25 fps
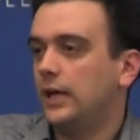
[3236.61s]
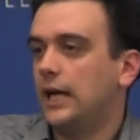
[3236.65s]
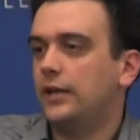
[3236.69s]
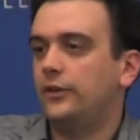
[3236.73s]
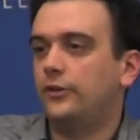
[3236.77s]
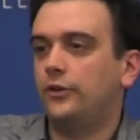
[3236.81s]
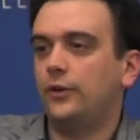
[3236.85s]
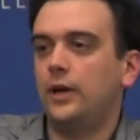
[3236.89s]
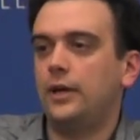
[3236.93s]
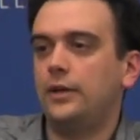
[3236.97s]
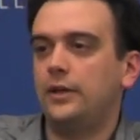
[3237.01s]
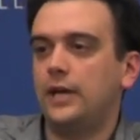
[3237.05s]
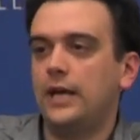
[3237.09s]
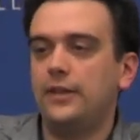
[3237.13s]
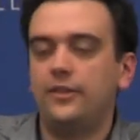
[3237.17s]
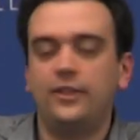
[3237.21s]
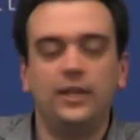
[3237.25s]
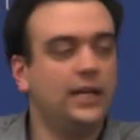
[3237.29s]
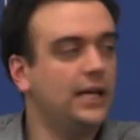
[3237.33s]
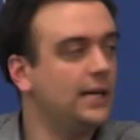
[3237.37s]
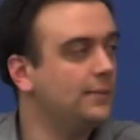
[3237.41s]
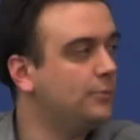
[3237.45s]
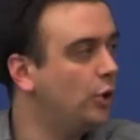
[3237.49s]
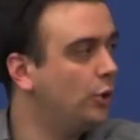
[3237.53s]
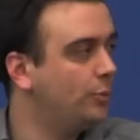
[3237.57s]
And so I
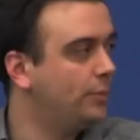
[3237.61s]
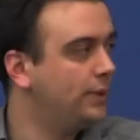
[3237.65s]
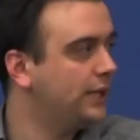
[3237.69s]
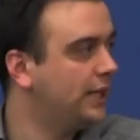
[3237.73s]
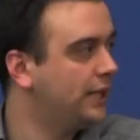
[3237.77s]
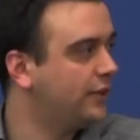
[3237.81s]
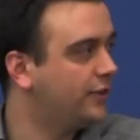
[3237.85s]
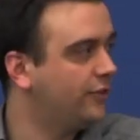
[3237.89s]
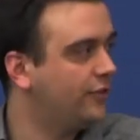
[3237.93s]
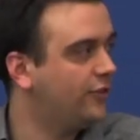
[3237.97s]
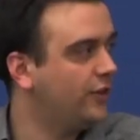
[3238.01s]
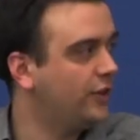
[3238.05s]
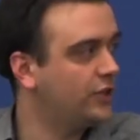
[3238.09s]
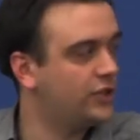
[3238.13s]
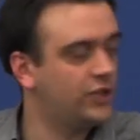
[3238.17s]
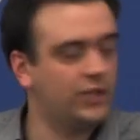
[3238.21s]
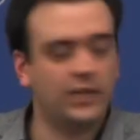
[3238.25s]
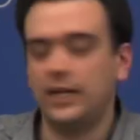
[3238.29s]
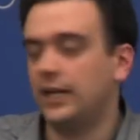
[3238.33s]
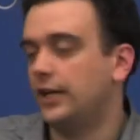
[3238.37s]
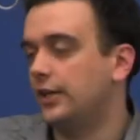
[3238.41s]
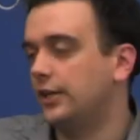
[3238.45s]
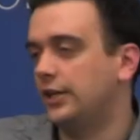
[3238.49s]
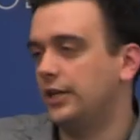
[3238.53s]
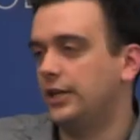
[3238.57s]
think I'm hoping that the
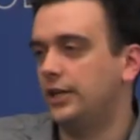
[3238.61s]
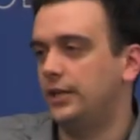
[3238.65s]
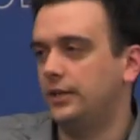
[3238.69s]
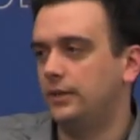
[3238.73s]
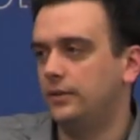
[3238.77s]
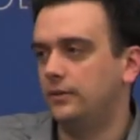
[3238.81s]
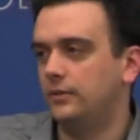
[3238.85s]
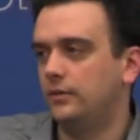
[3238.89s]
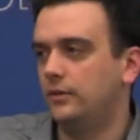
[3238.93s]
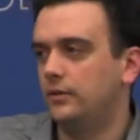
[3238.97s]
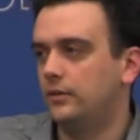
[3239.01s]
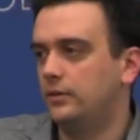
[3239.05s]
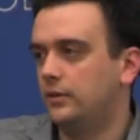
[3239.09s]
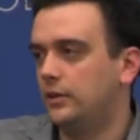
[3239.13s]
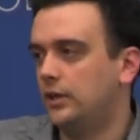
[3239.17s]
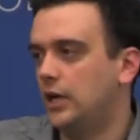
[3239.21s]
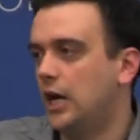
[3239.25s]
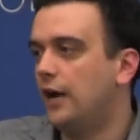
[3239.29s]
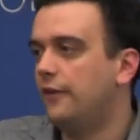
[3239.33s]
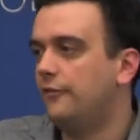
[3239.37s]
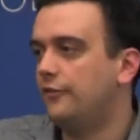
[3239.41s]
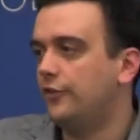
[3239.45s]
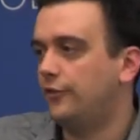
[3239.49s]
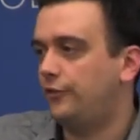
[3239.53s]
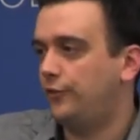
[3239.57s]
functionality
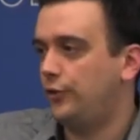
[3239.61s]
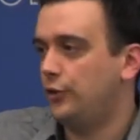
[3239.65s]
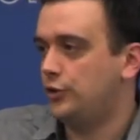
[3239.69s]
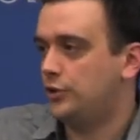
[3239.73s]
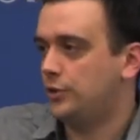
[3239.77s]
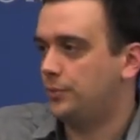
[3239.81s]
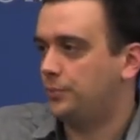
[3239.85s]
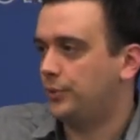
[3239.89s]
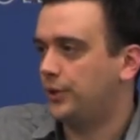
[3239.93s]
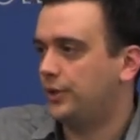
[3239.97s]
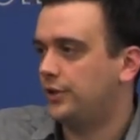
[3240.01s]
of the future